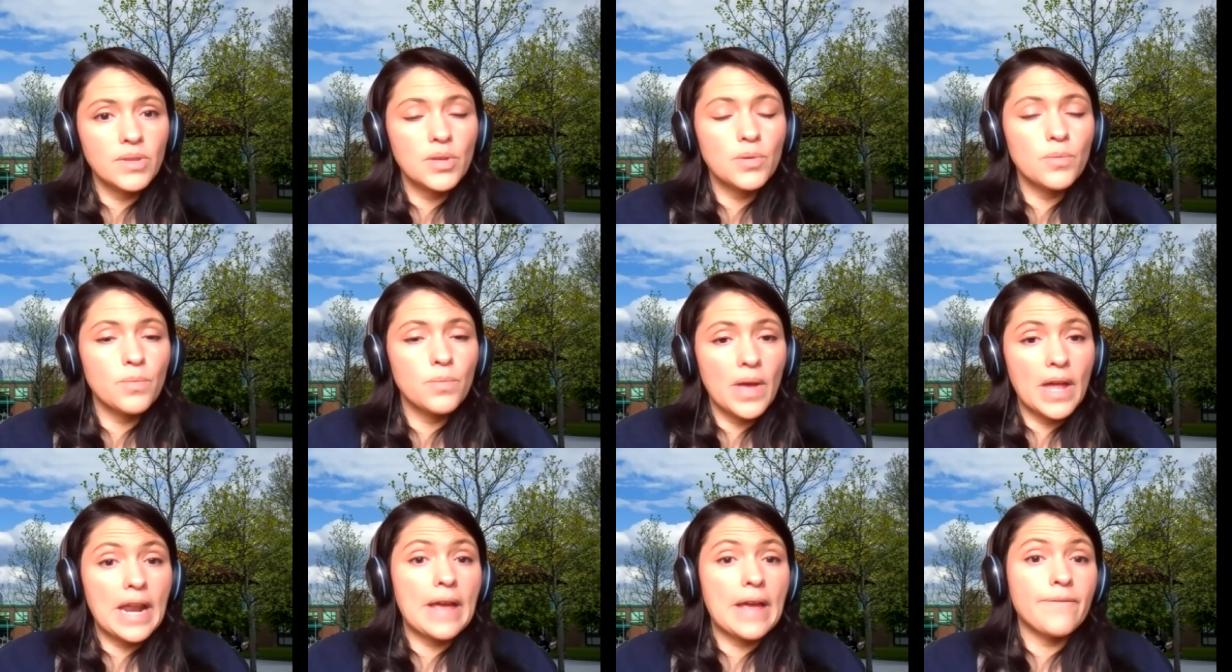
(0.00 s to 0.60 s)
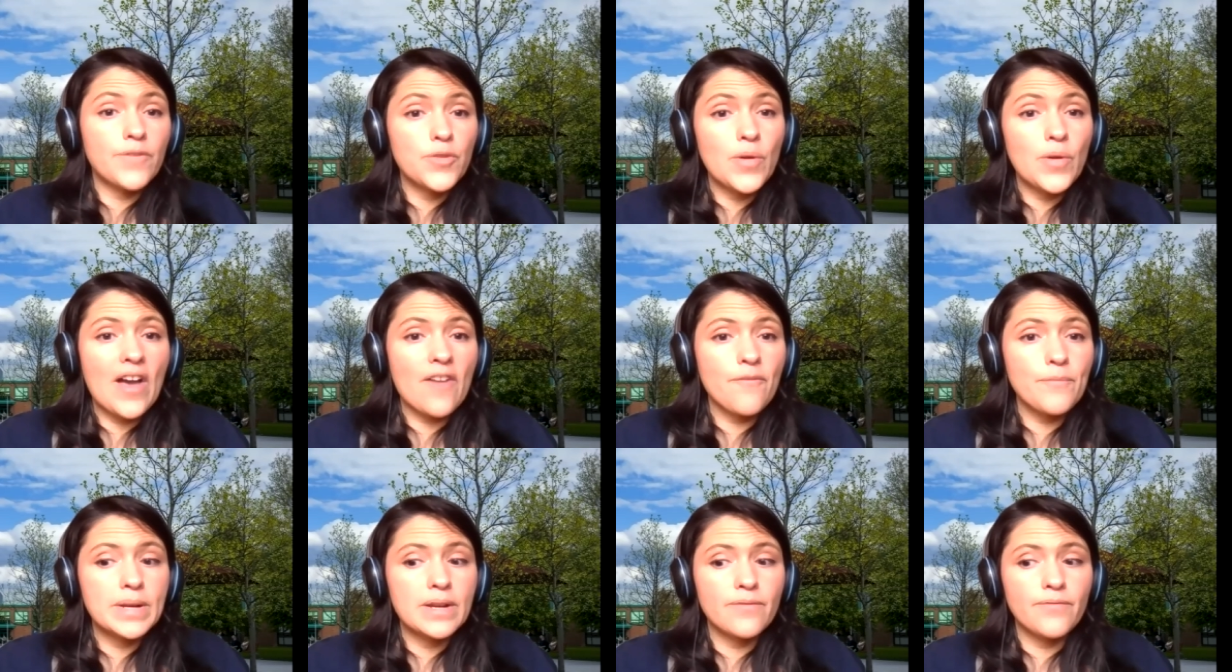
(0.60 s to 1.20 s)
you, and if you
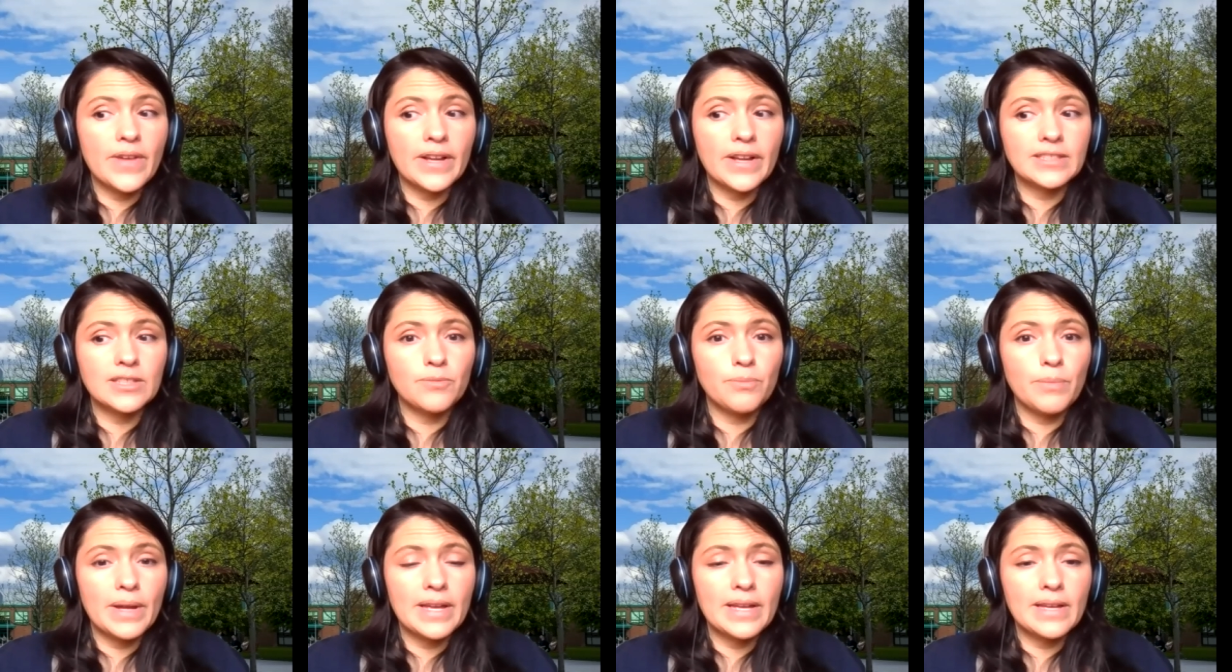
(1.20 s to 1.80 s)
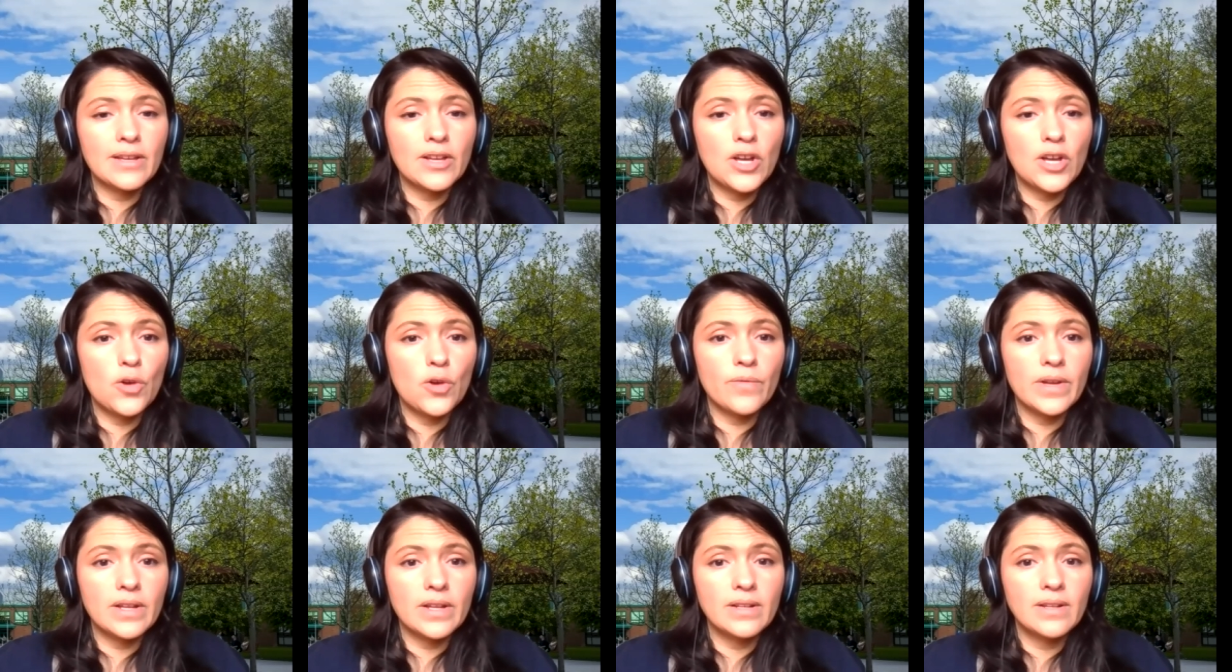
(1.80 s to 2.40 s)
have been affected by
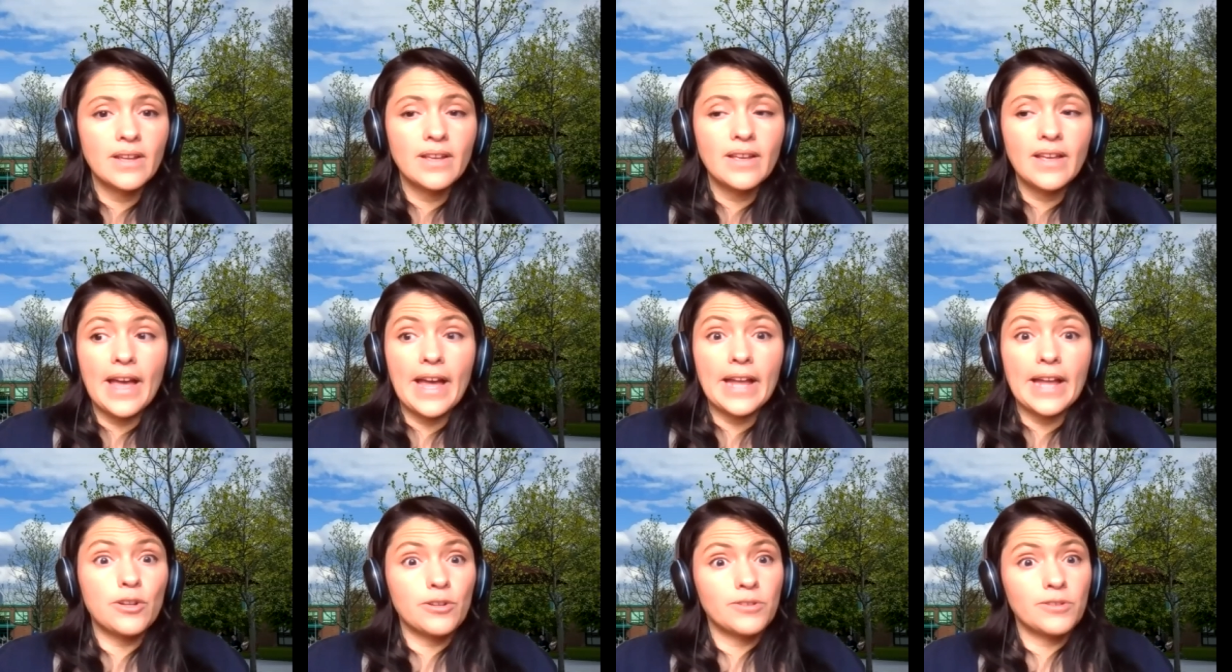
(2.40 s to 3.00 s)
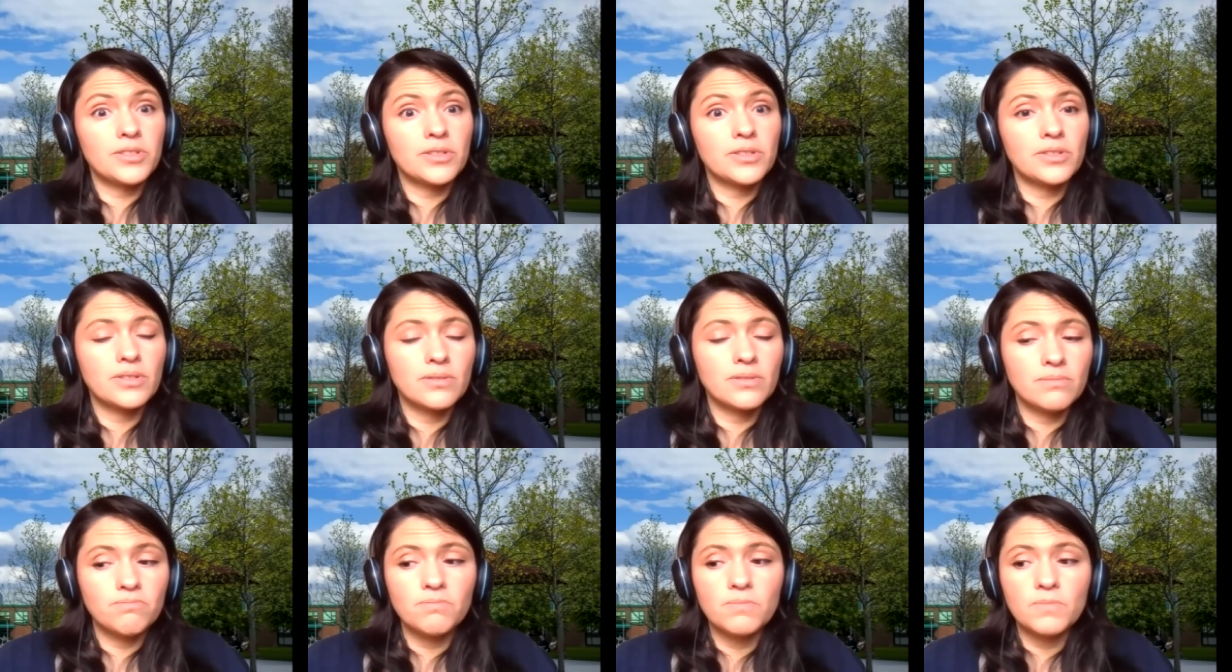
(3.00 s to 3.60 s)
COVID and you're
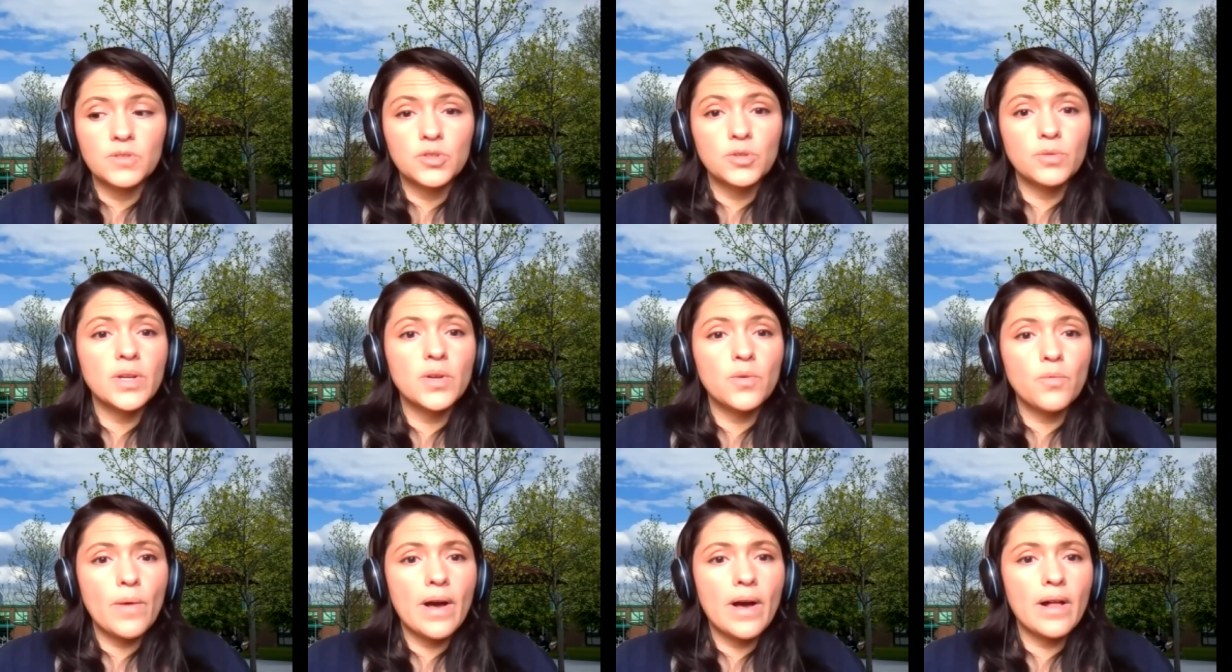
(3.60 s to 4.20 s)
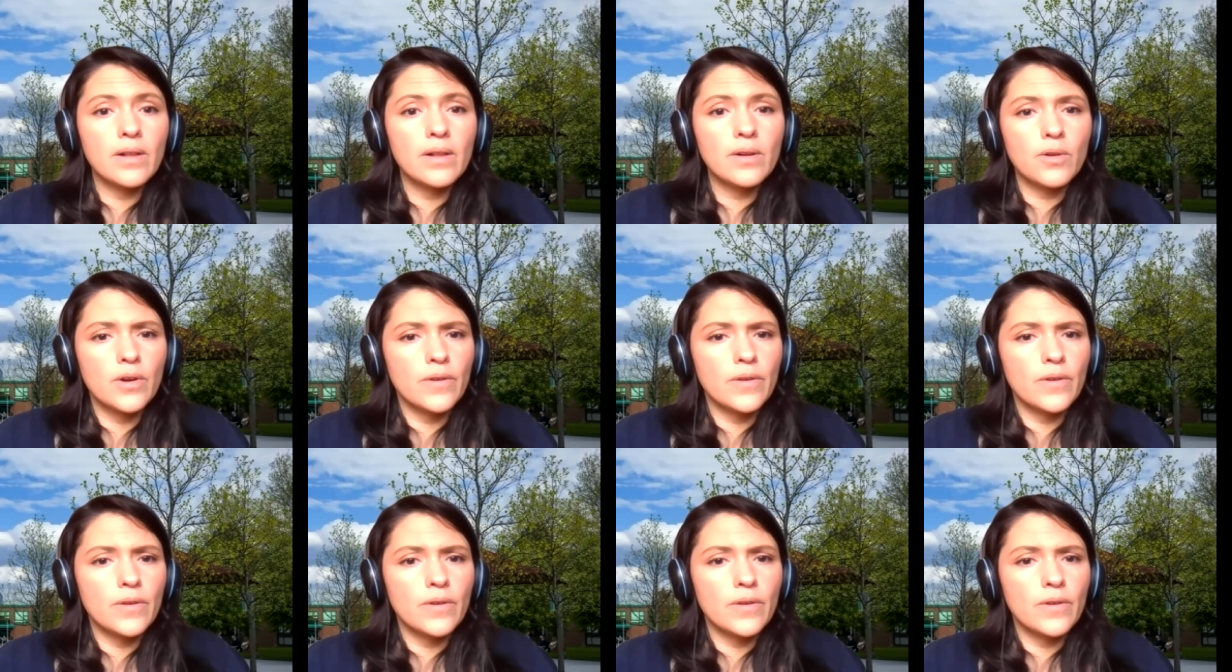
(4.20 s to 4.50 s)
still doing well,